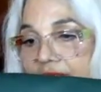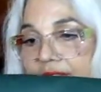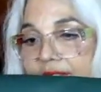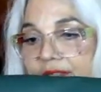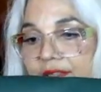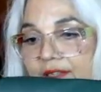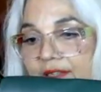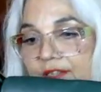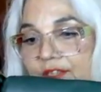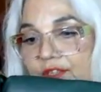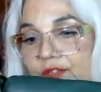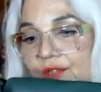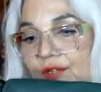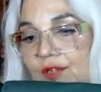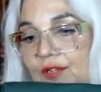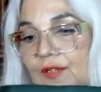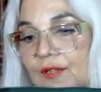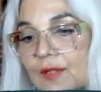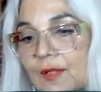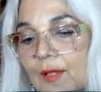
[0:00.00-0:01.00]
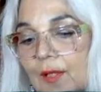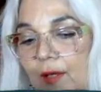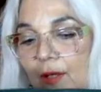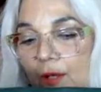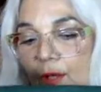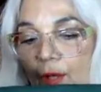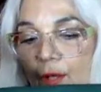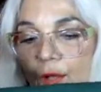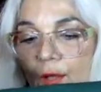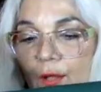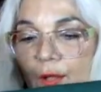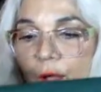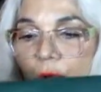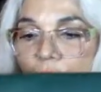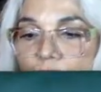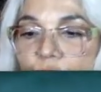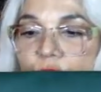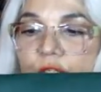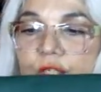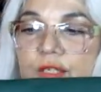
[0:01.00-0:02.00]
call these industrial
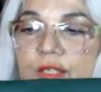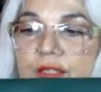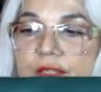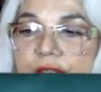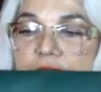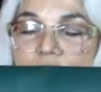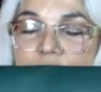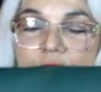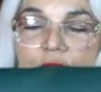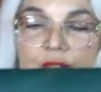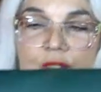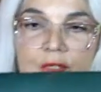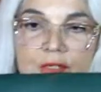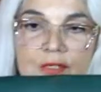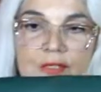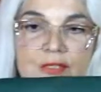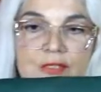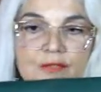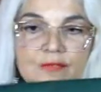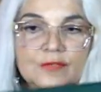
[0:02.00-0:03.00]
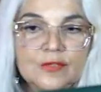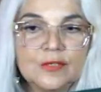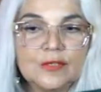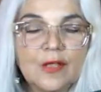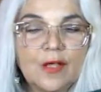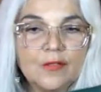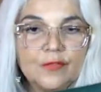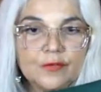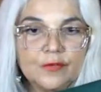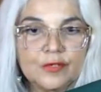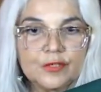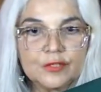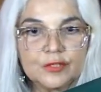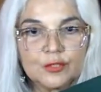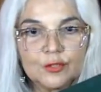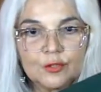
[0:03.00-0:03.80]
coaches. The thickness of the leather is